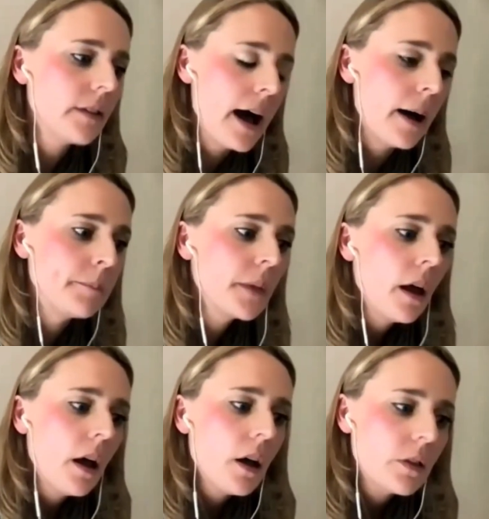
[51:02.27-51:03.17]

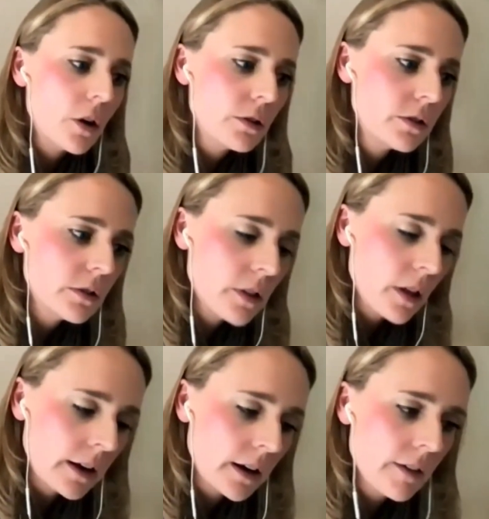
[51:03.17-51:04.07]
The
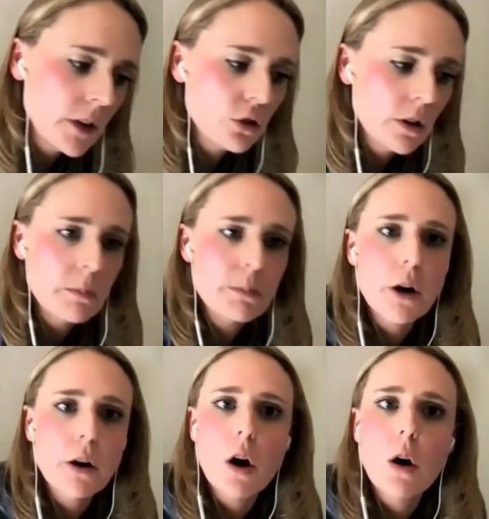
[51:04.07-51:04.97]
London Convention and
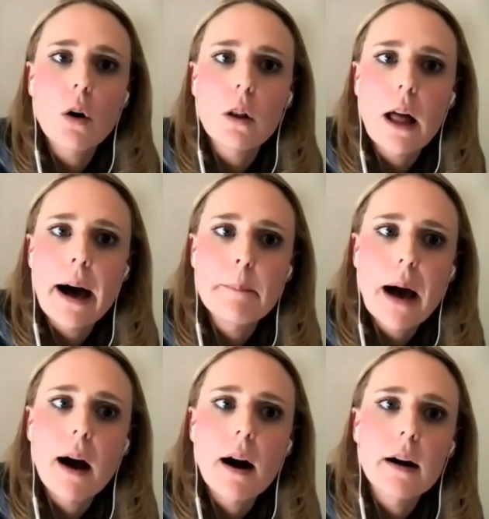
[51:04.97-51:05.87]
Protocol
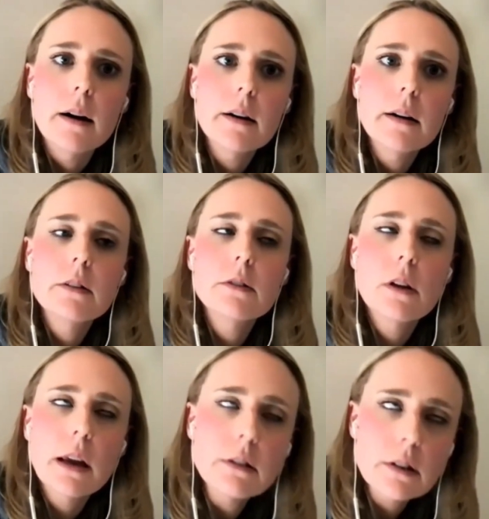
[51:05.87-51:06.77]
are
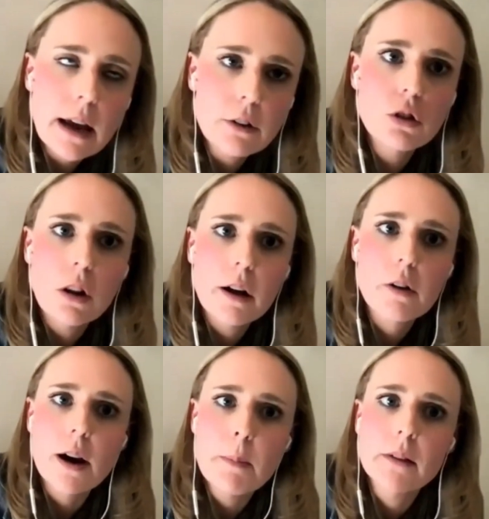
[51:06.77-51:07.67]
international
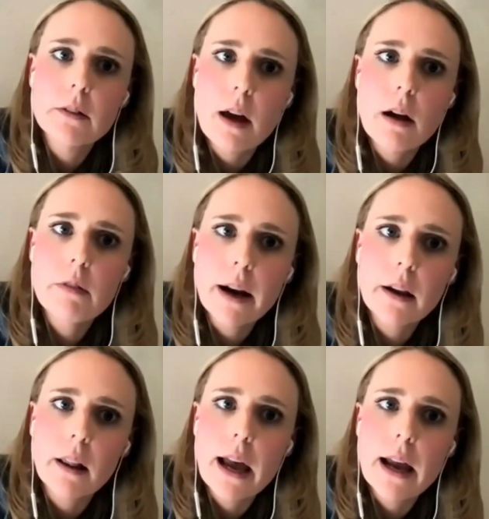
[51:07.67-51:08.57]
agreements that
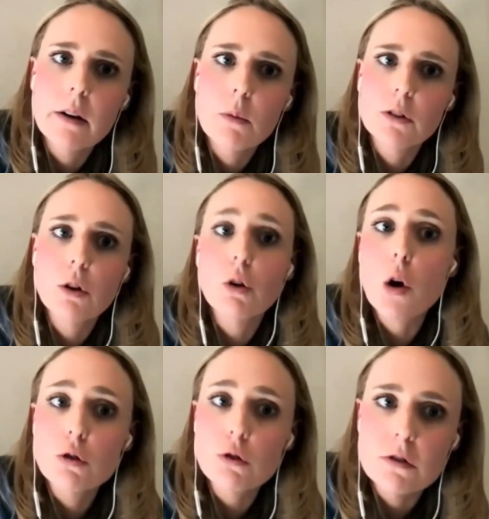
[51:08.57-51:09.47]
regulate what's called
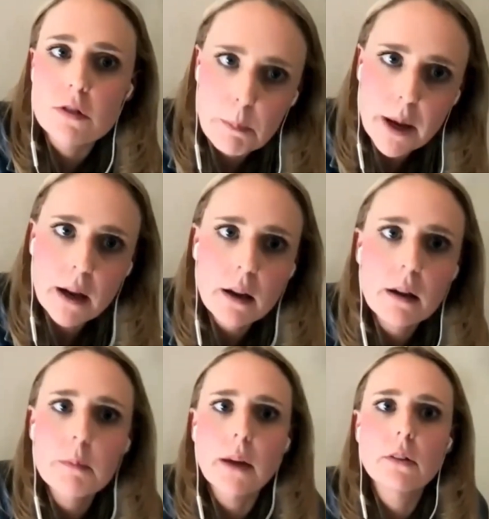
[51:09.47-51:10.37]
ocean dumping,
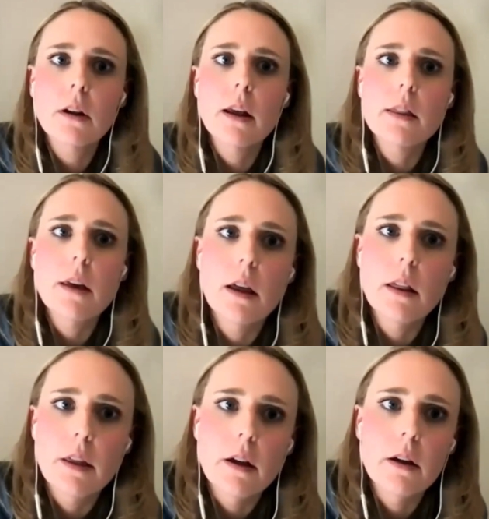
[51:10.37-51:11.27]
basically
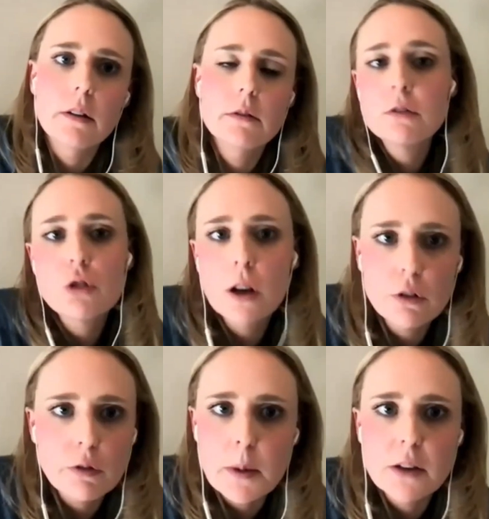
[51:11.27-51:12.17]
the discharge
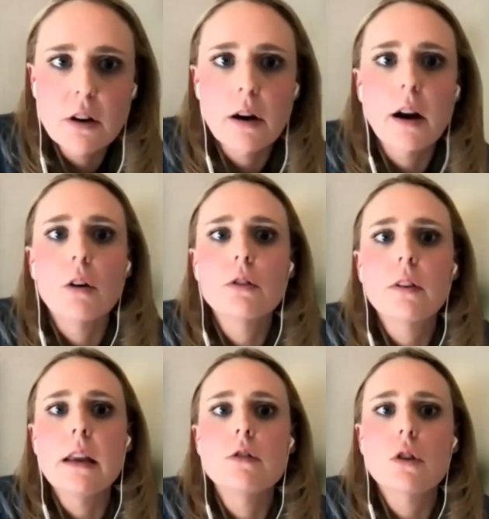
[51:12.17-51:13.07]
of materials
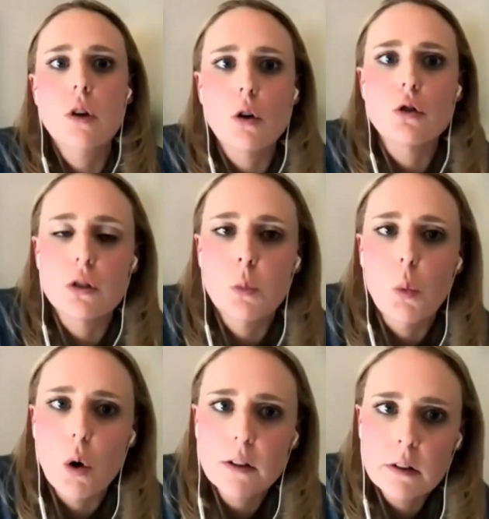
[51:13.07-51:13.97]
into ocean
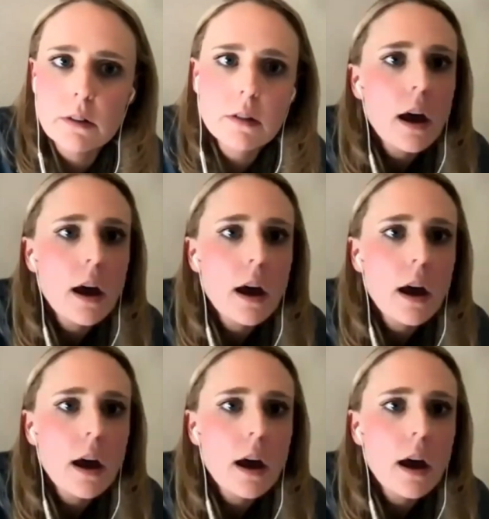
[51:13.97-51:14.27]
waters.